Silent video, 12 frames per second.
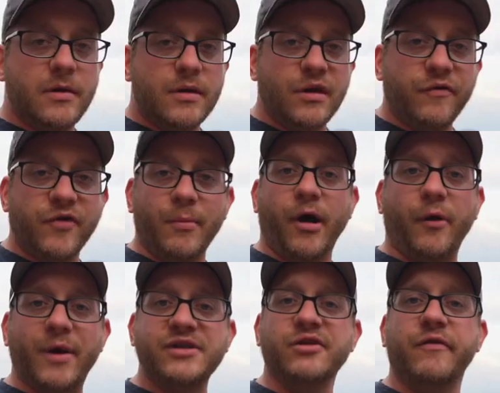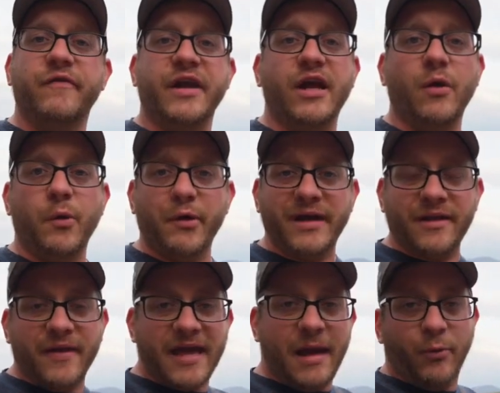So from our original video where we
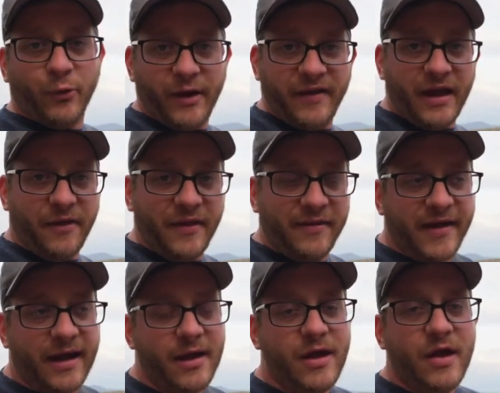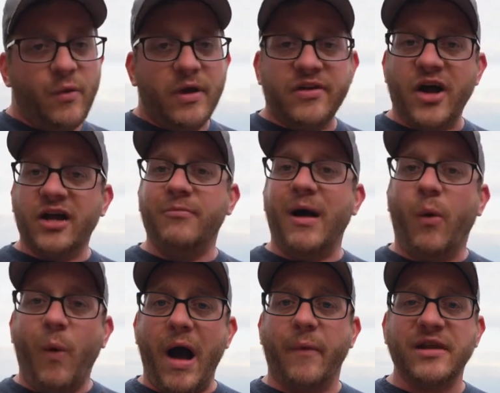did the cable railing on the deck, we talked
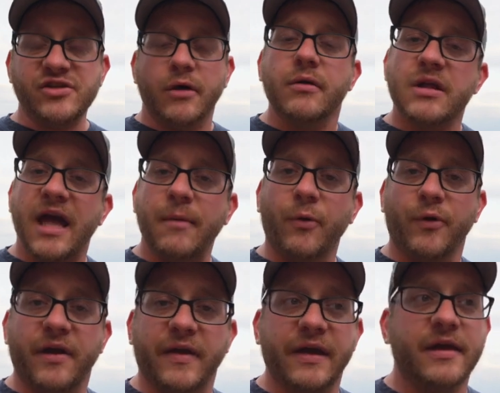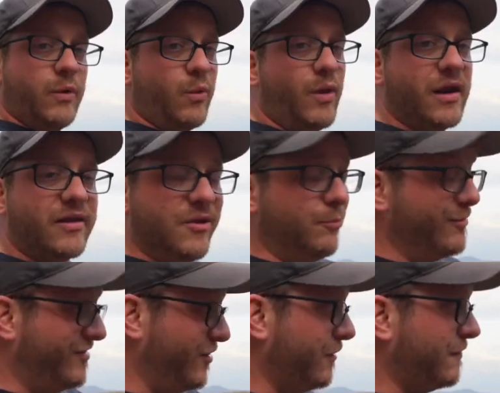about why we chose cable railing. We wanted to
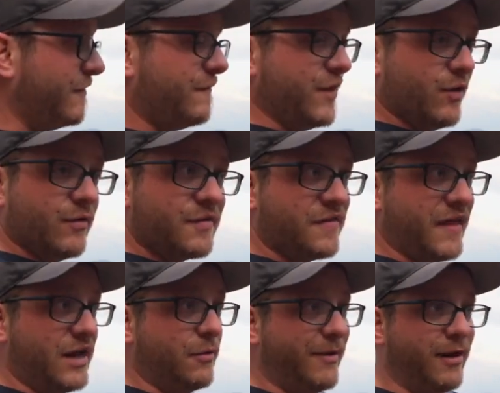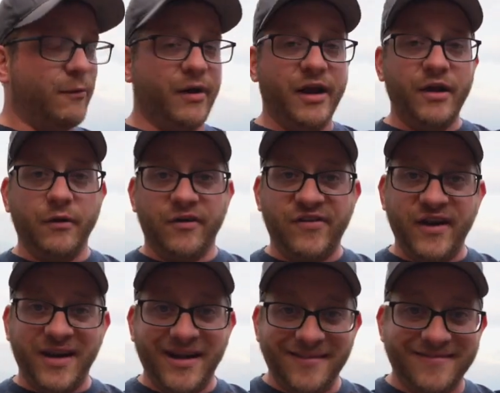preserve the view so that no matter where you were
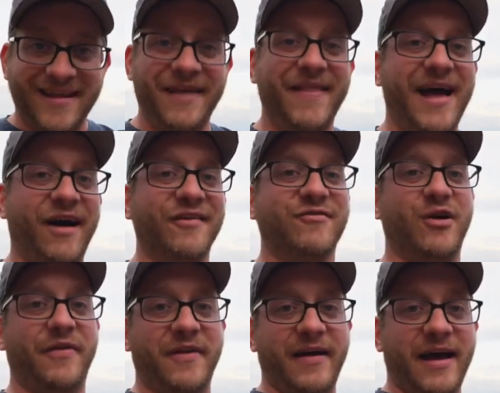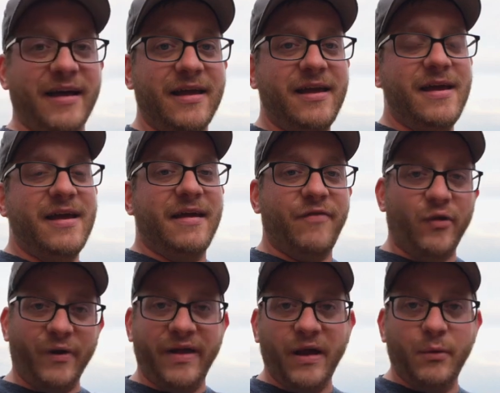sitting inside the house or on the deck, if
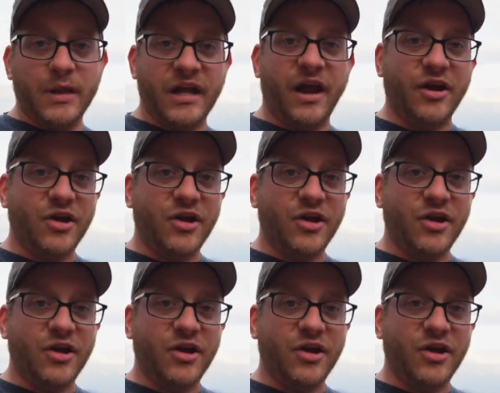the railing was there,